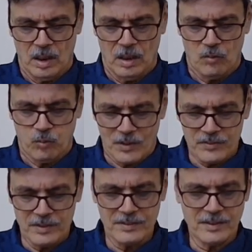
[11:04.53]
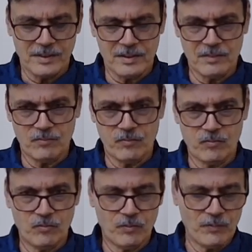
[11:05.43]
First is that
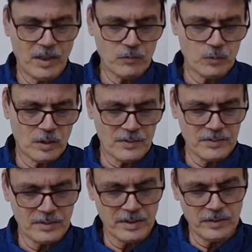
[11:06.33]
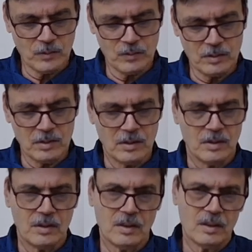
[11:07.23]
we will have to concentrate on
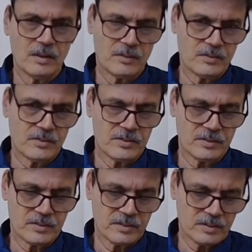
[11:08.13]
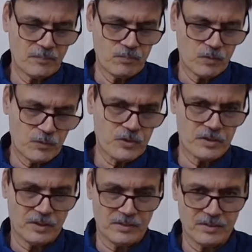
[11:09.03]
some
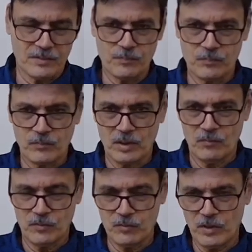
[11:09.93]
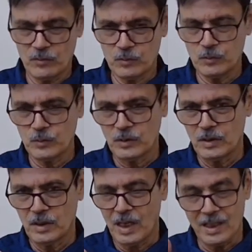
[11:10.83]
questions which we have to
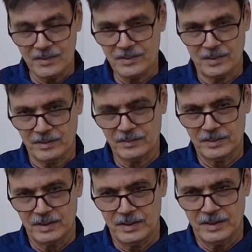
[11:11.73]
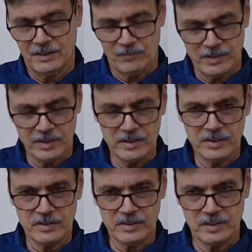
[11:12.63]
answer, whether
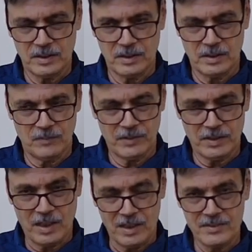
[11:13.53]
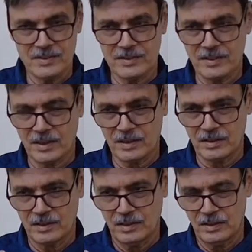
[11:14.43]
these, uh, whether the answers are
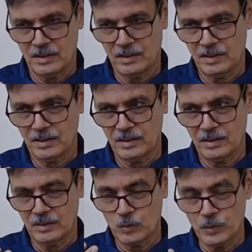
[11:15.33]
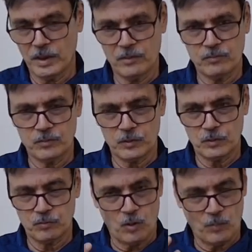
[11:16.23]
uh, good enough to
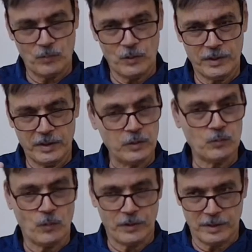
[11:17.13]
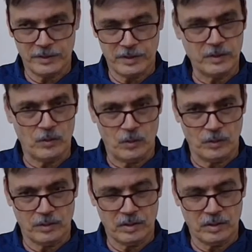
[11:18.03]
formulate a new political theory or not.